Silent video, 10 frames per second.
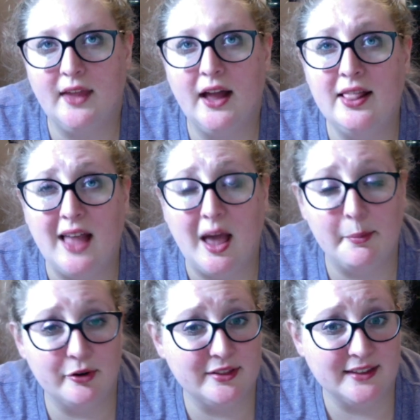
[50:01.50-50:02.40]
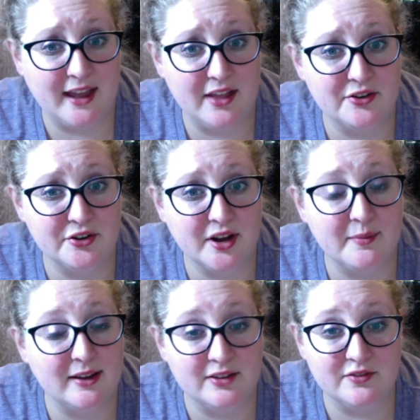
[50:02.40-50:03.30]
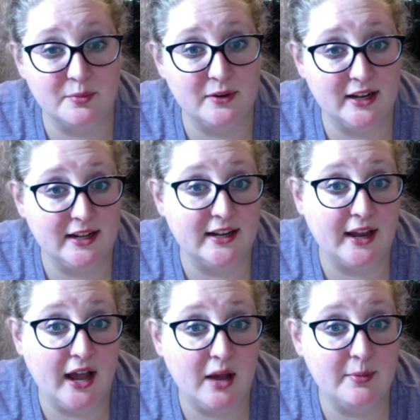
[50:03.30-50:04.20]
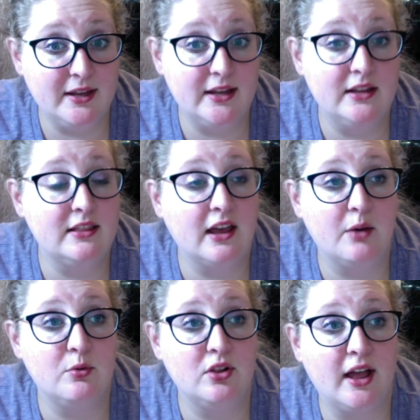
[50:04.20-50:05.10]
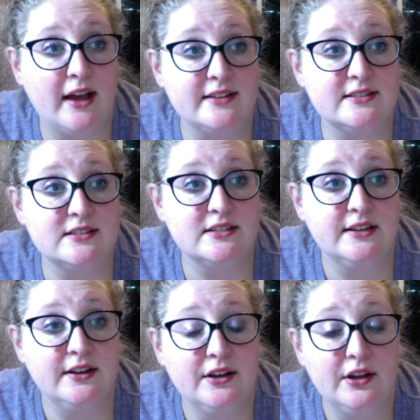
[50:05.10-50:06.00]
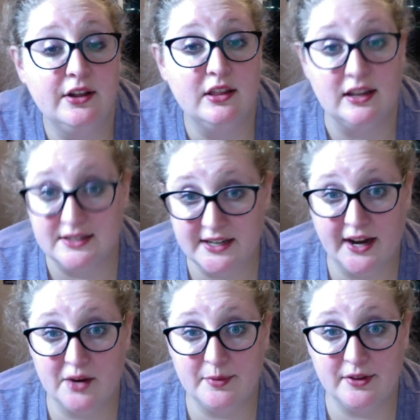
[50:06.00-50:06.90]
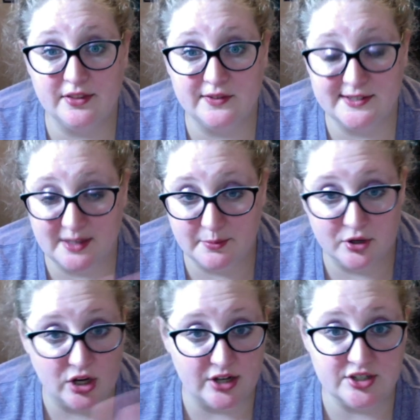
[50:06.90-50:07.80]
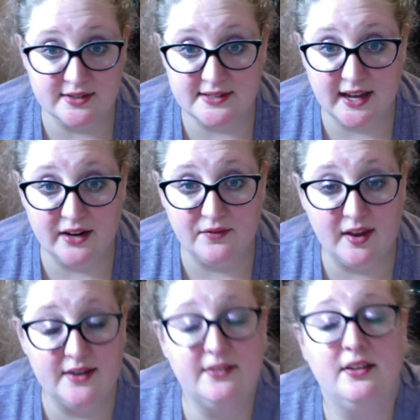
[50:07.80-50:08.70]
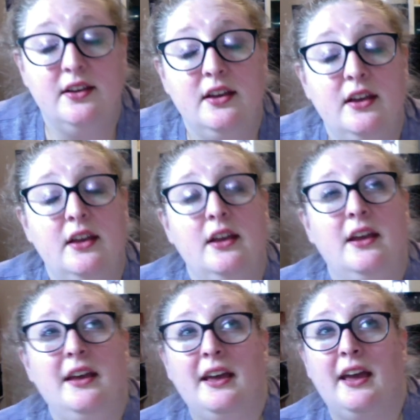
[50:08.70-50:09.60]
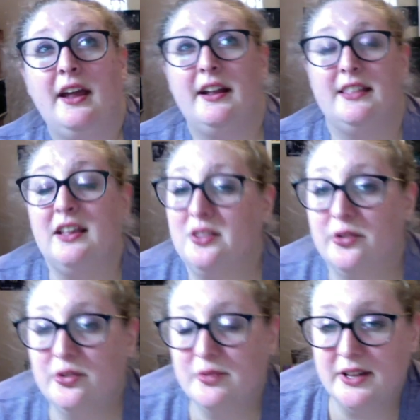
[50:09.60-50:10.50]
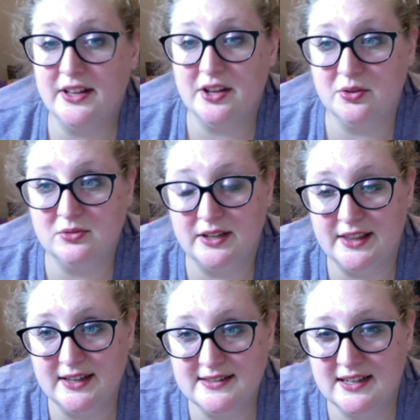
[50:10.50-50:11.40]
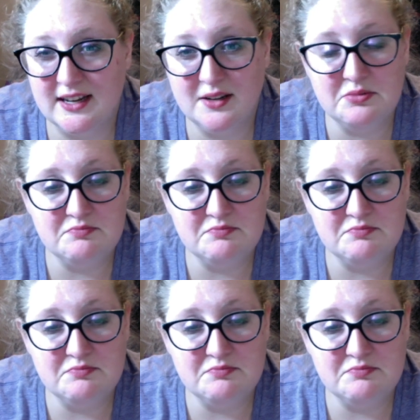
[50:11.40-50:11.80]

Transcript: labyrinth calendar coming in from Knitting Mikabi that will last the entire month of December, not just advent. And I think those are really the only things that I